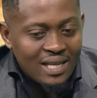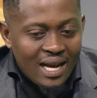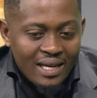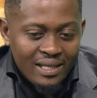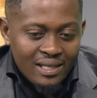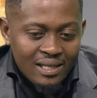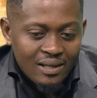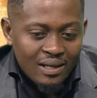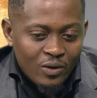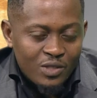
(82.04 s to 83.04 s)
I
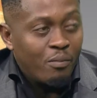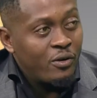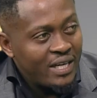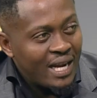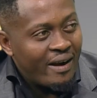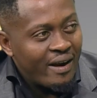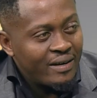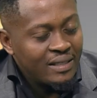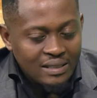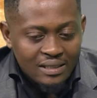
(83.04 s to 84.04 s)
was born in
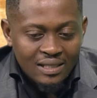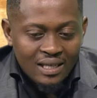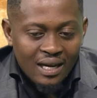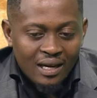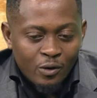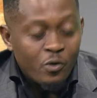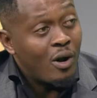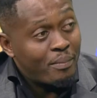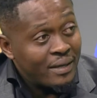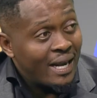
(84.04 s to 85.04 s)
Harare. Grew
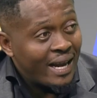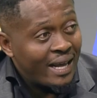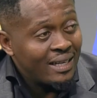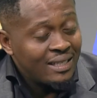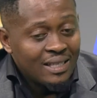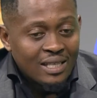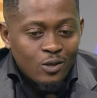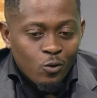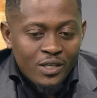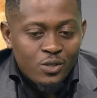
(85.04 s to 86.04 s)
up in Harare,
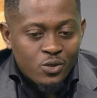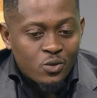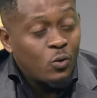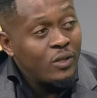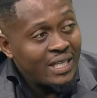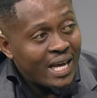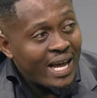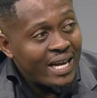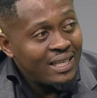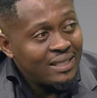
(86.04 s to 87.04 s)
went to school in
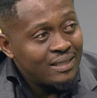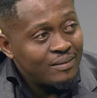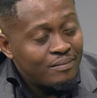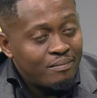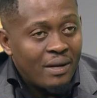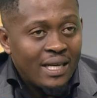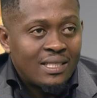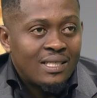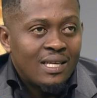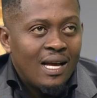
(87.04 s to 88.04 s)
Harare,
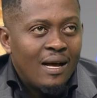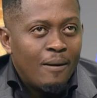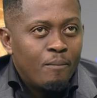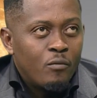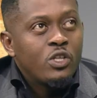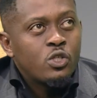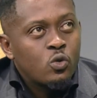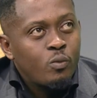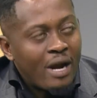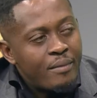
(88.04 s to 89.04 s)
but went to
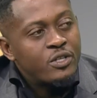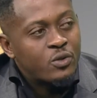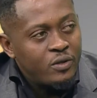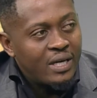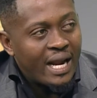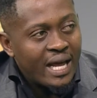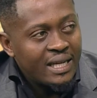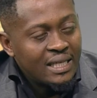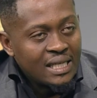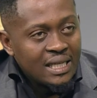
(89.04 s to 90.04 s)
school, primary school in Harare.
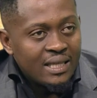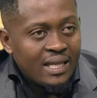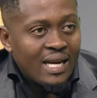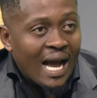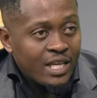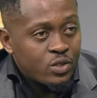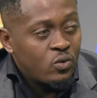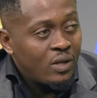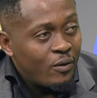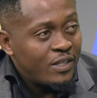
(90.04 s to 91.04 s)
Then high
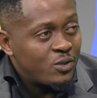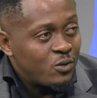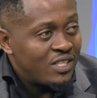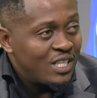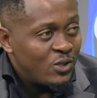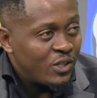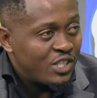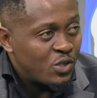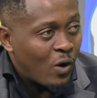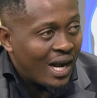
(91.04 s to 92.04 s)
school, I went to St. John's
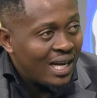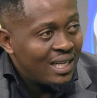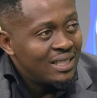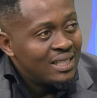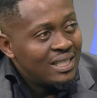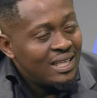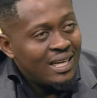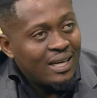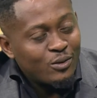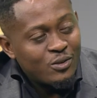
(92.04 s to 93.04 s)
Chikwaka,
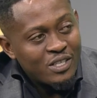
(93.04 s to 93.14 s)
and